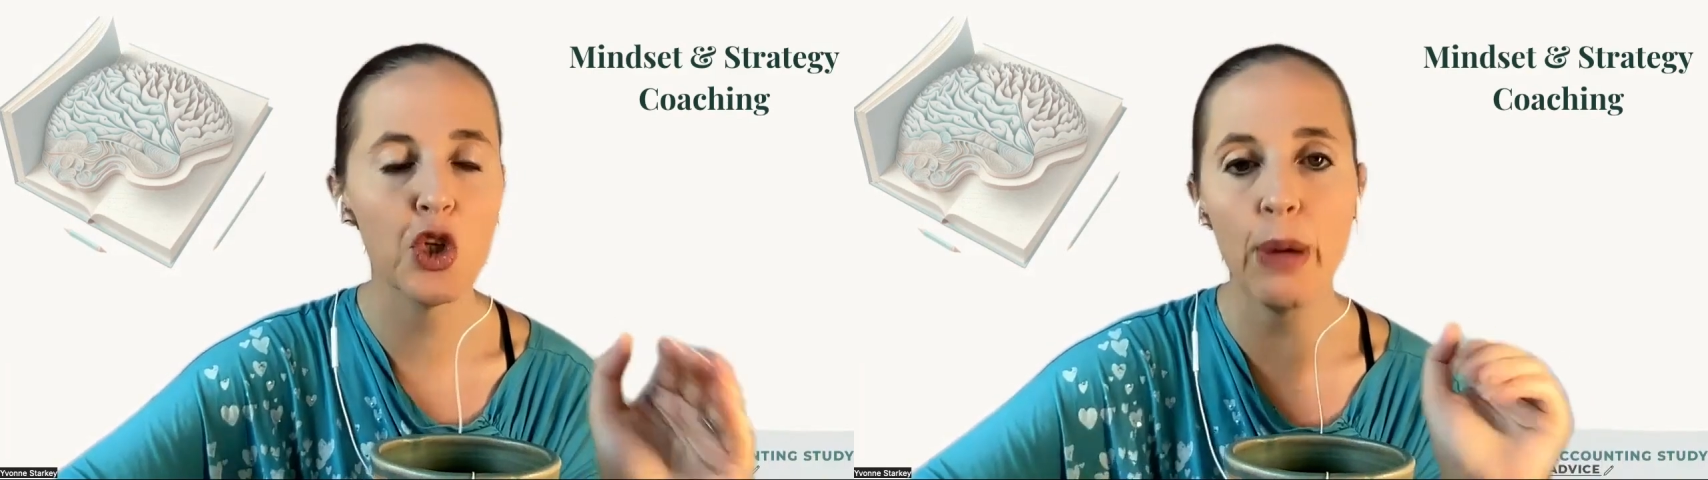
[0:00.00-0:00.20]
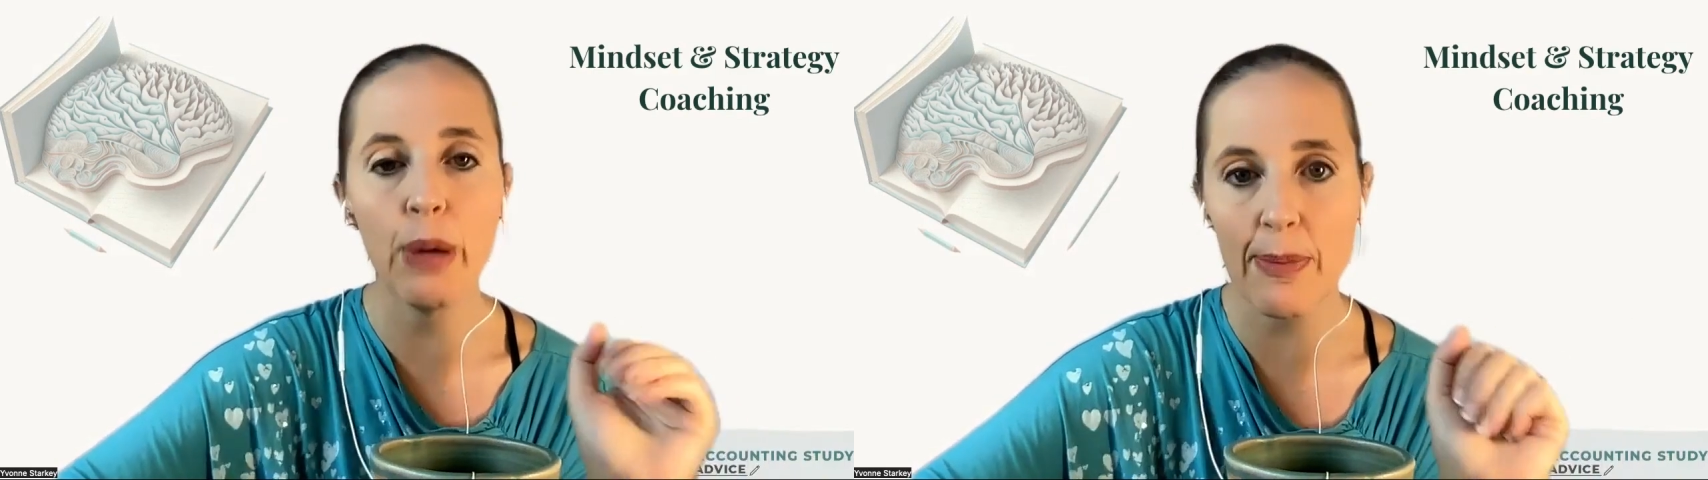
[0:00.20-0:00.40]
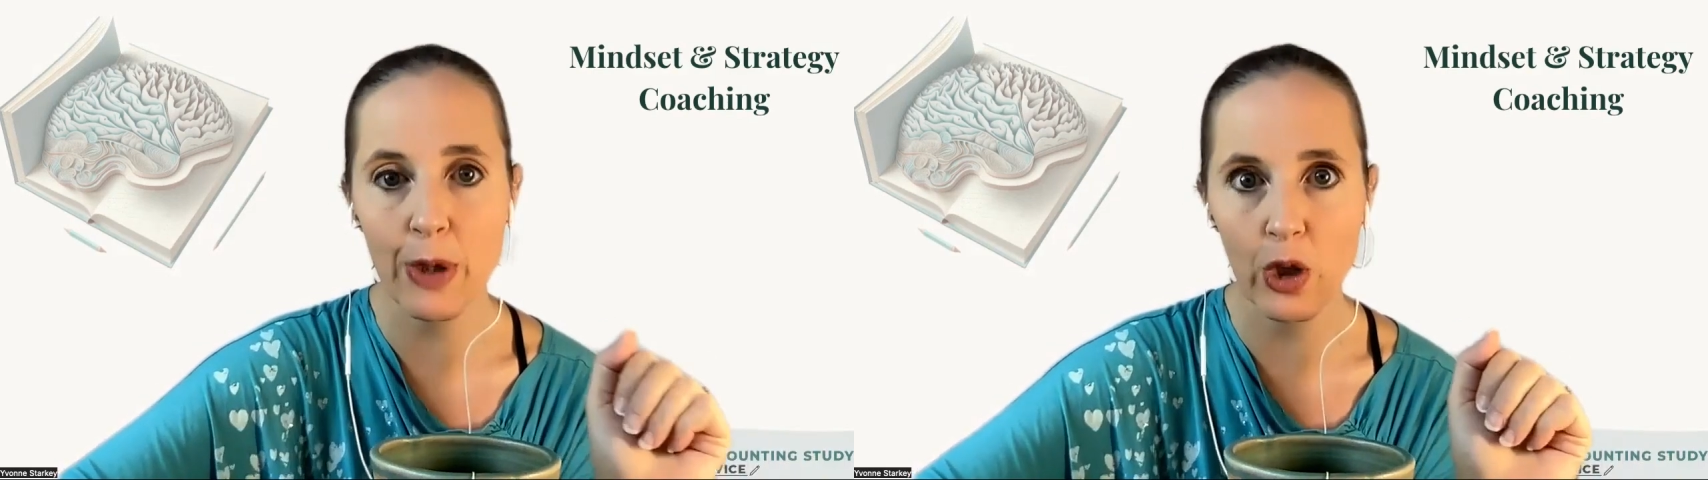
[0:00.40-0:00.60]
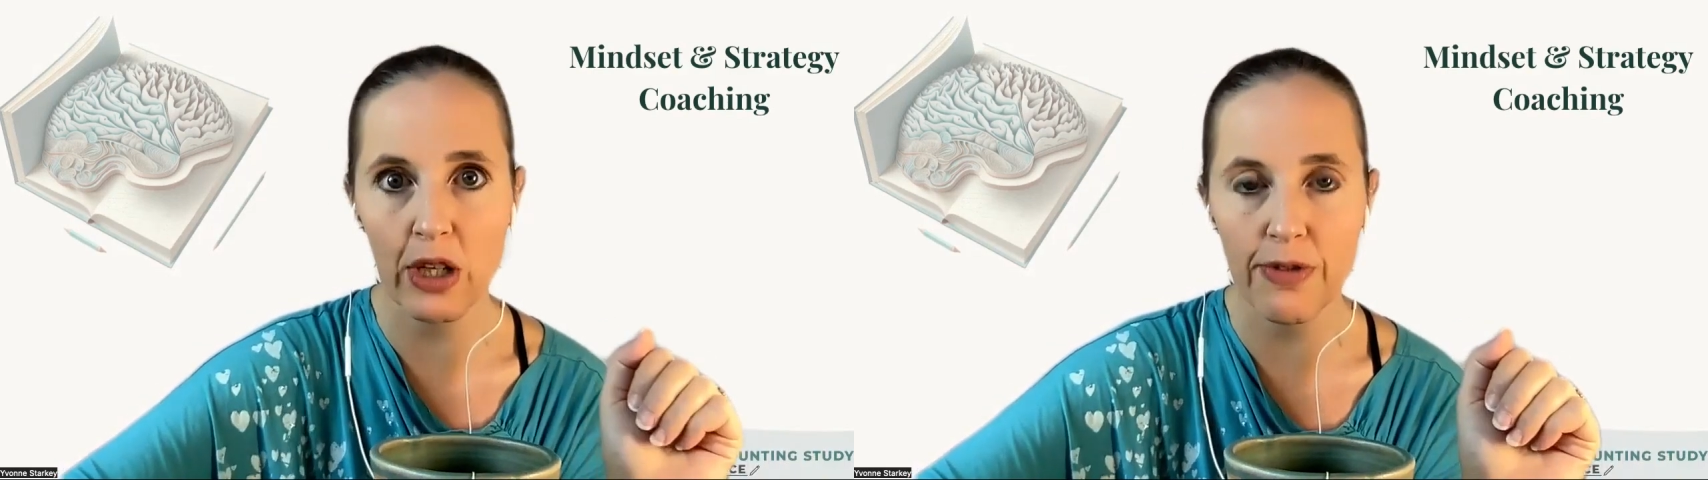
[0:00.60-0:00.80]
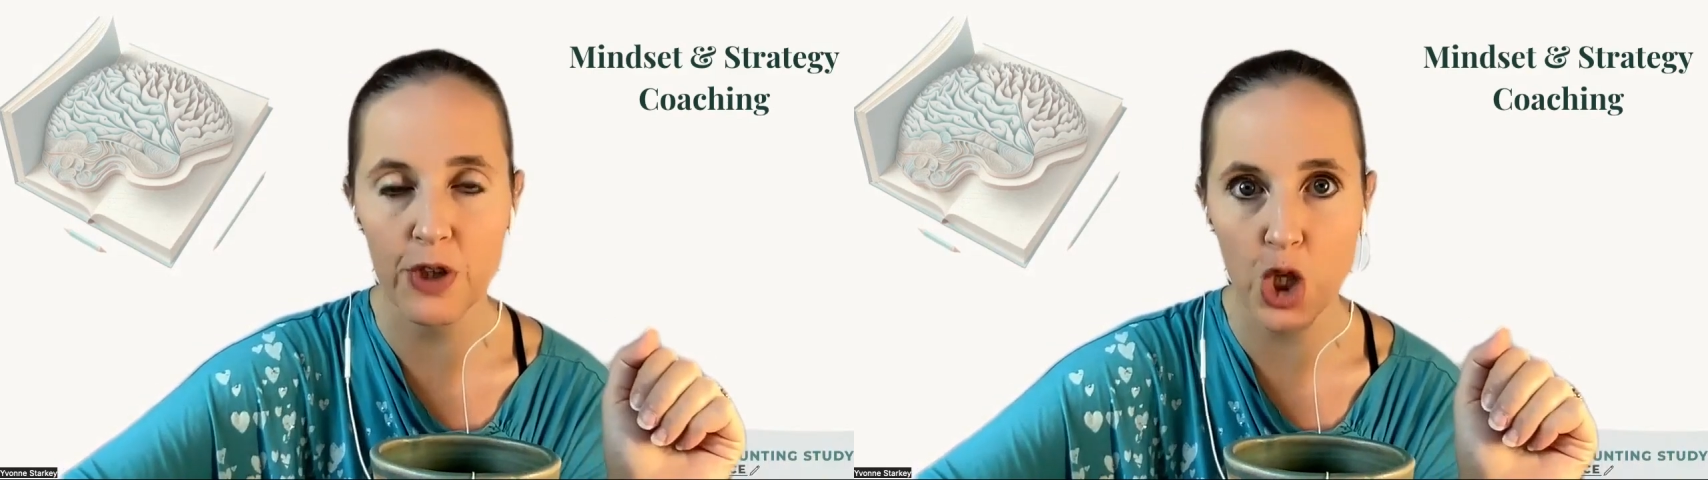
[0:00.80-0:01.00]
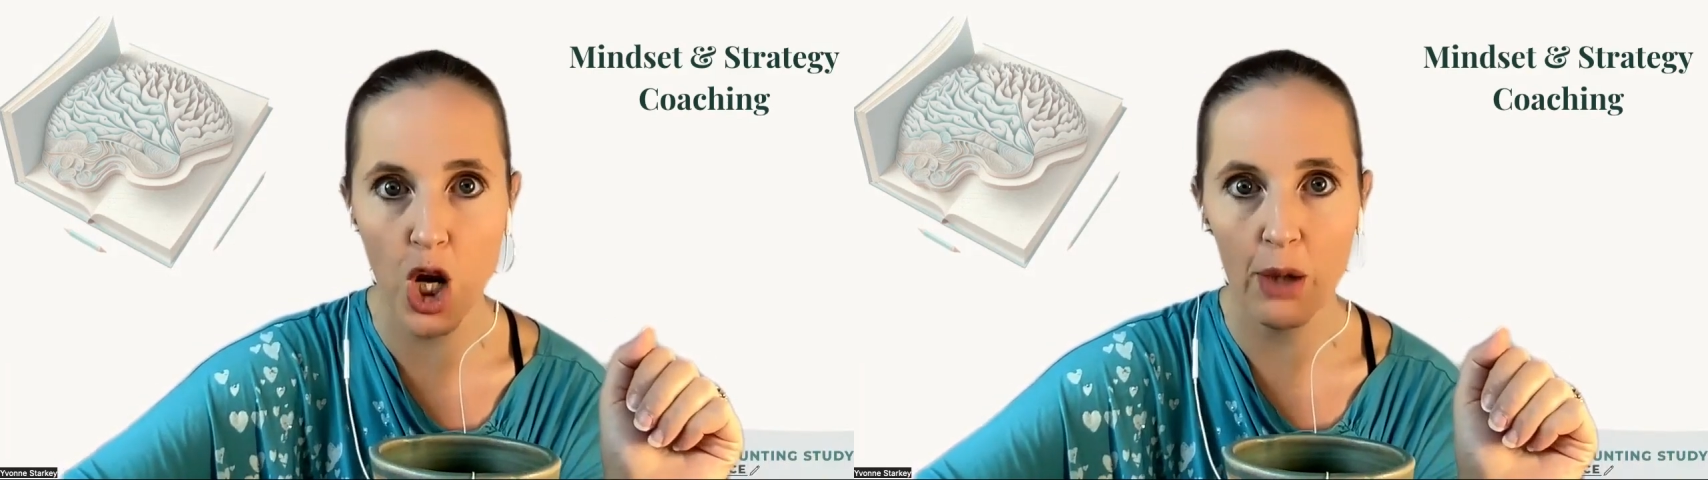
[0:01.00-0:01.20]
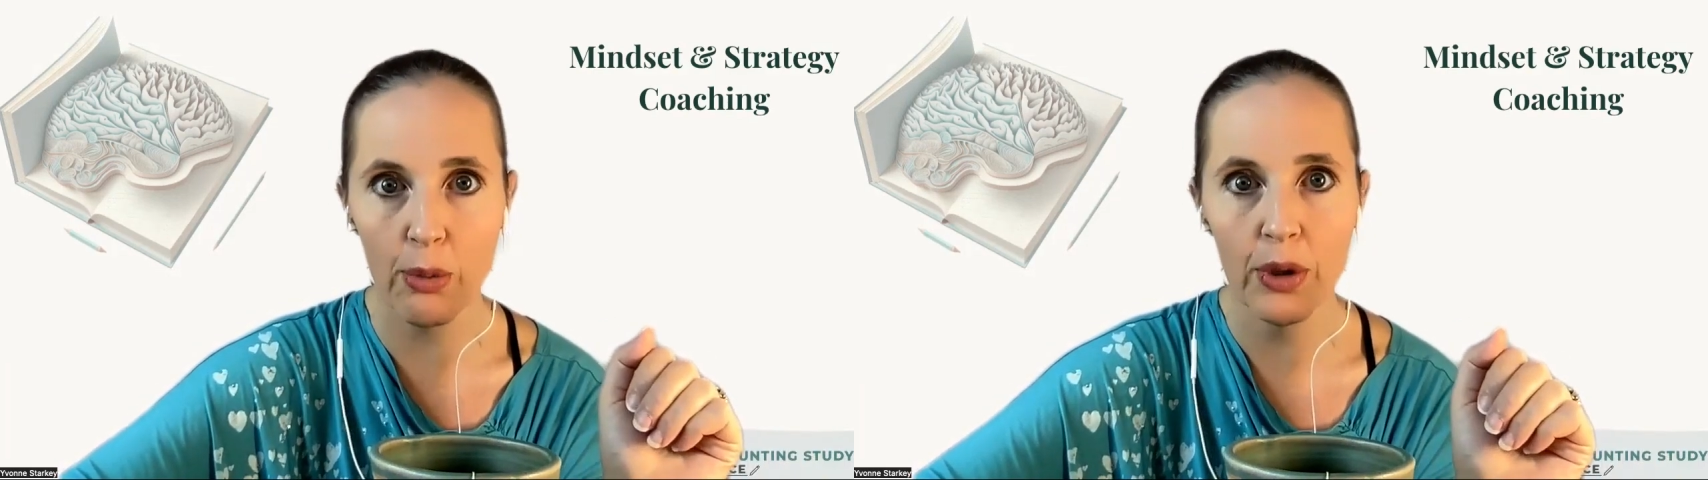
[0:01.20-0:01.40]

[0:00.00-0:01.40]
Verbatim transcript: you might be looking for a job.